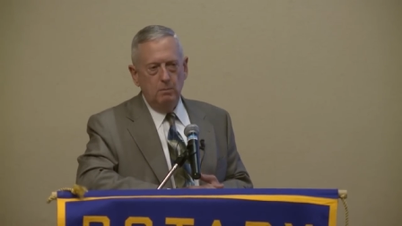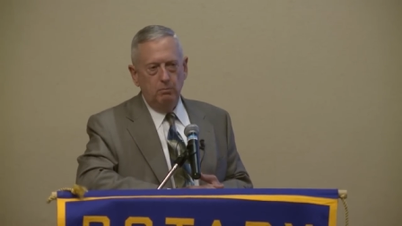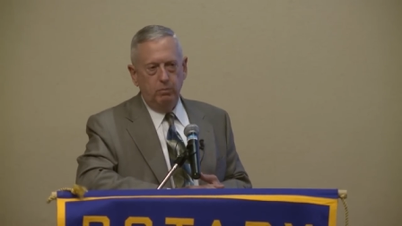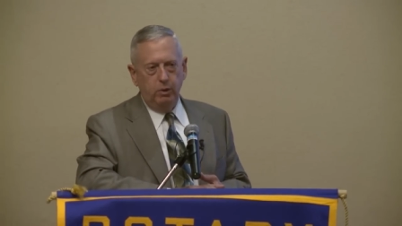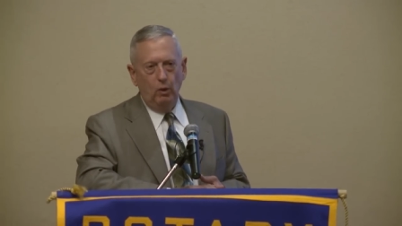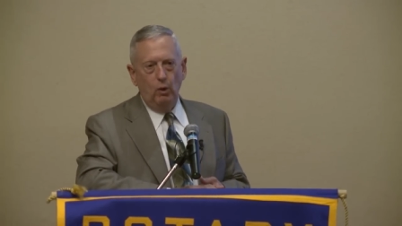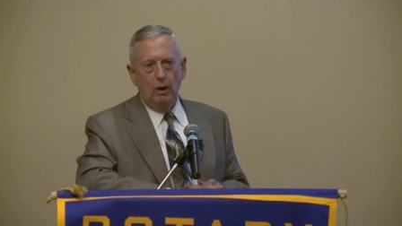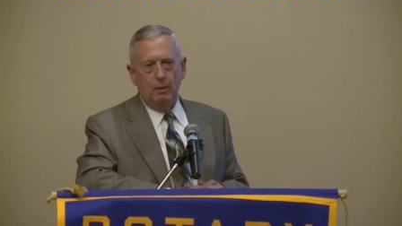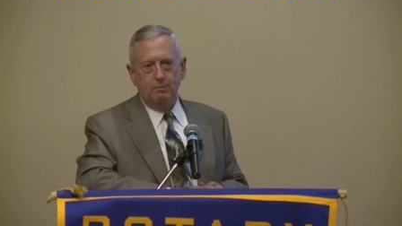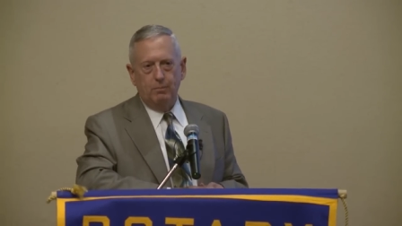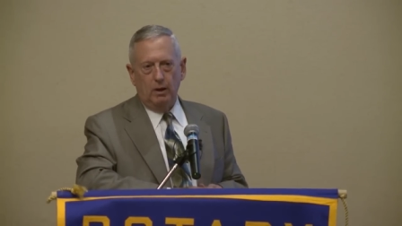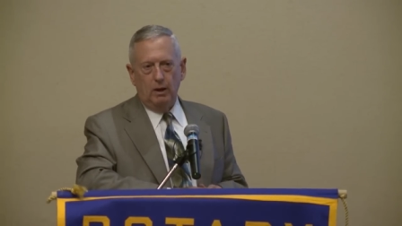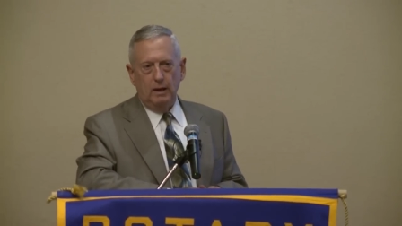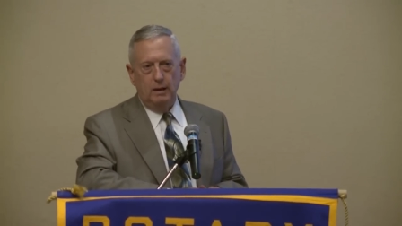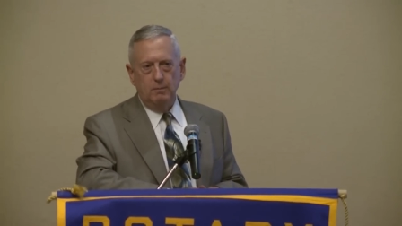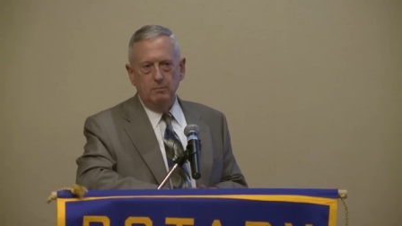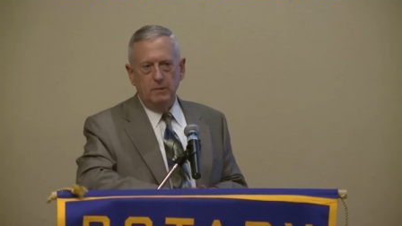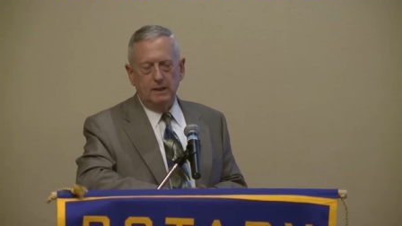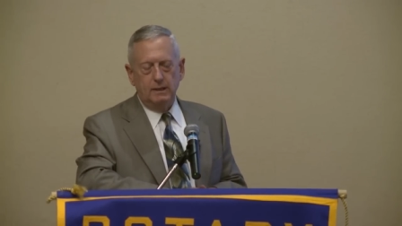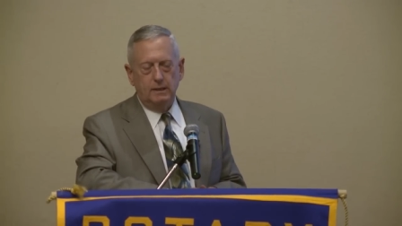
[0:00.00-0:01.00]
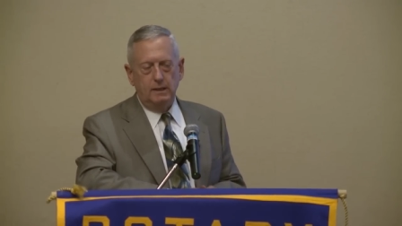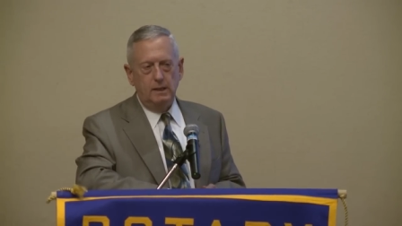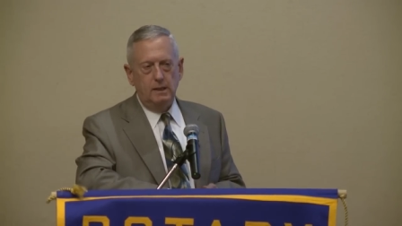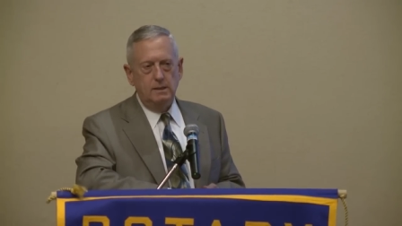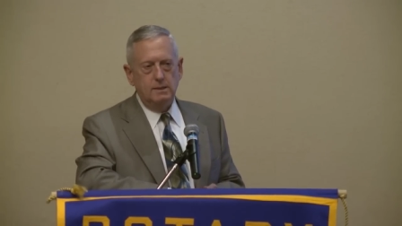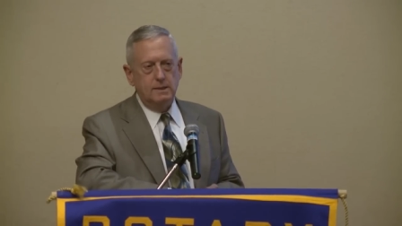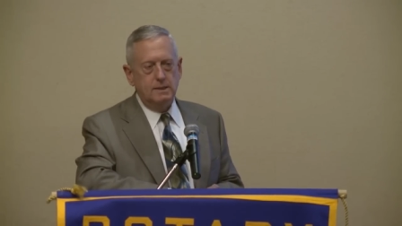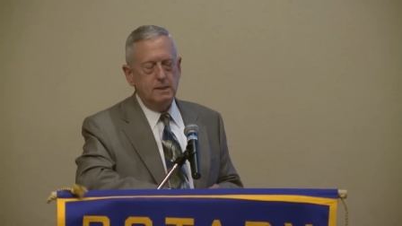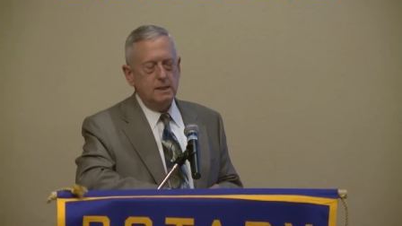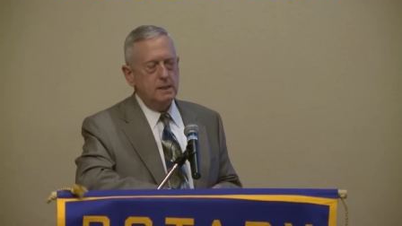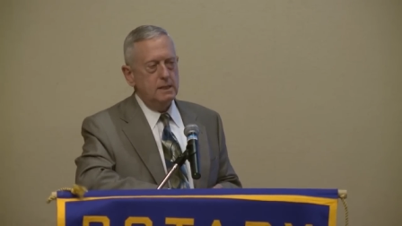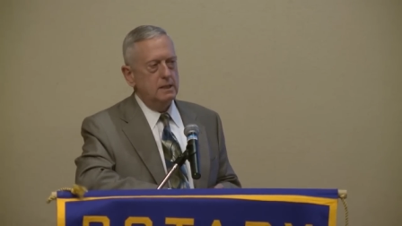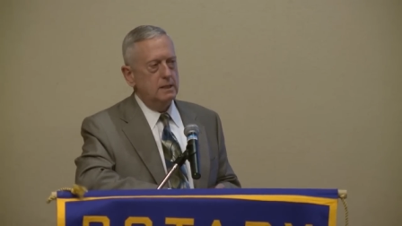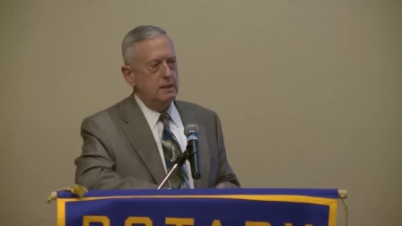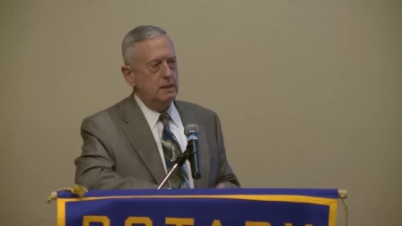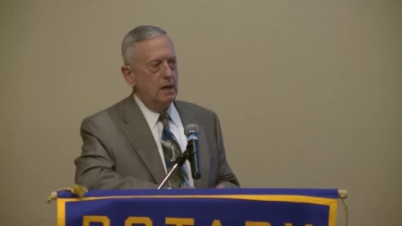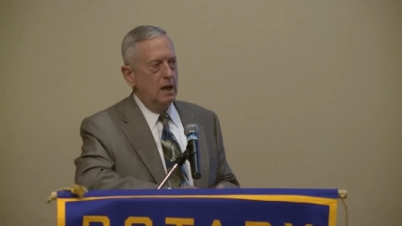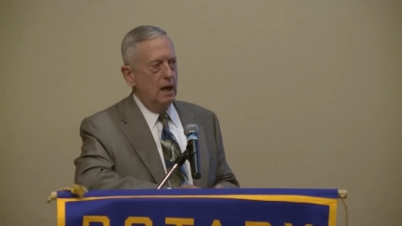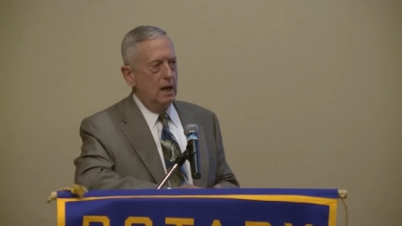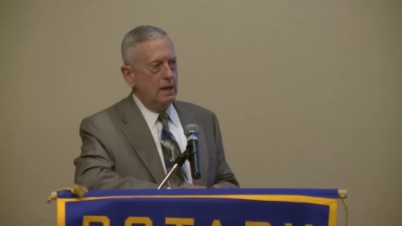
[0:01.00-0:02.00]
blew up our embassies
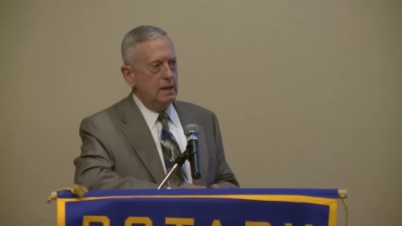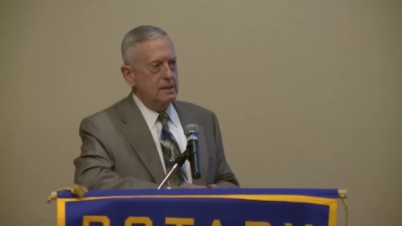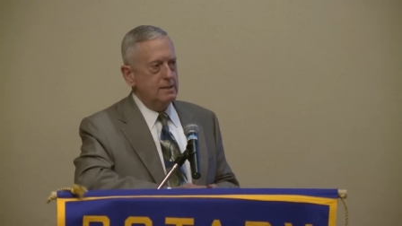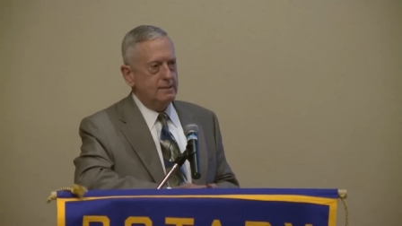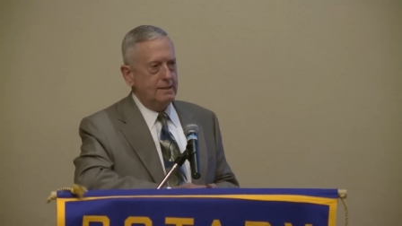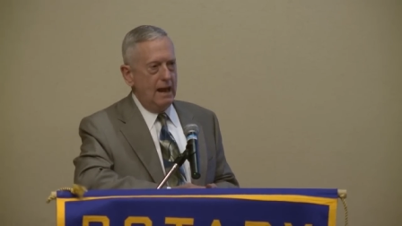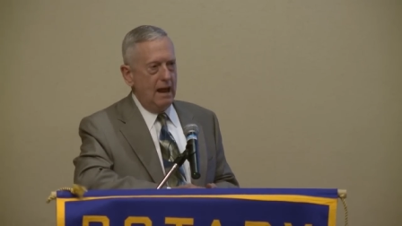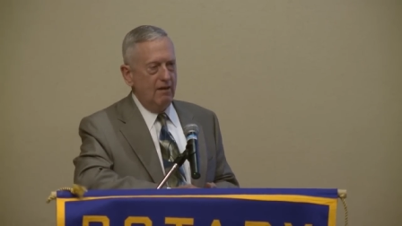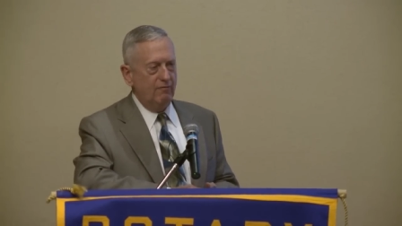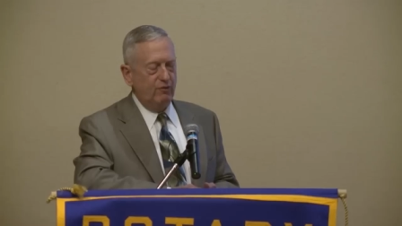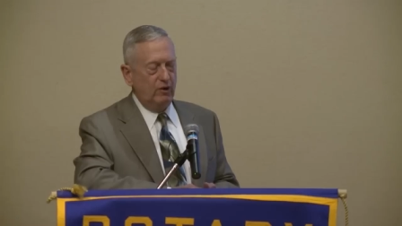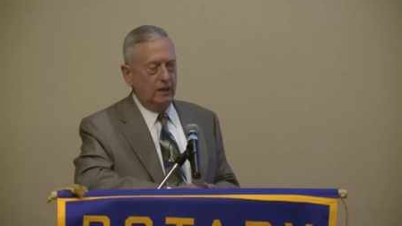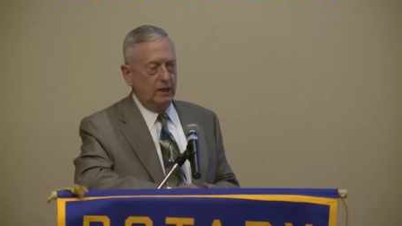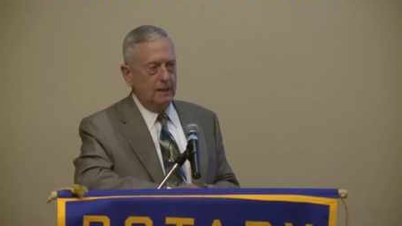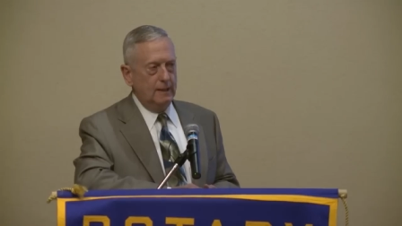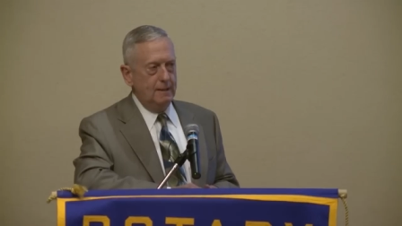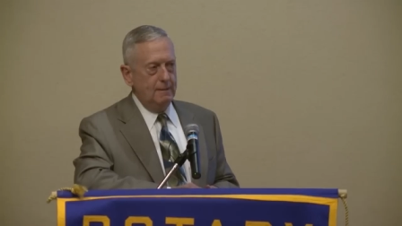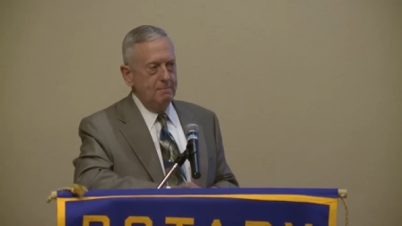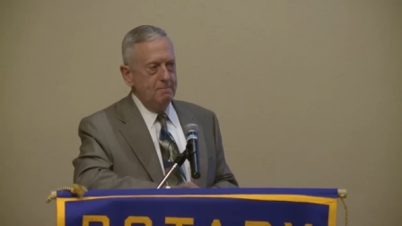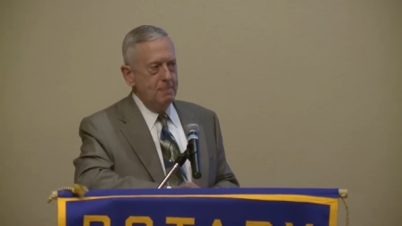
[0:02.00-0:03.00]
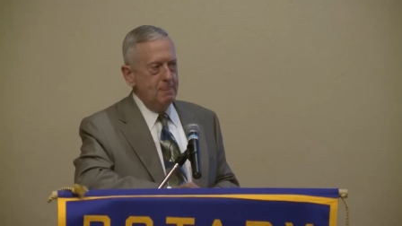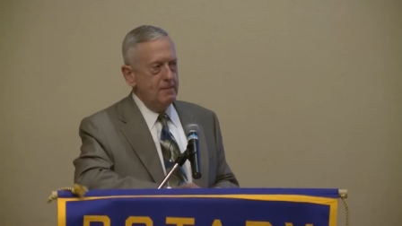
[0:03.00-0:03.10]
in uh, East Africa.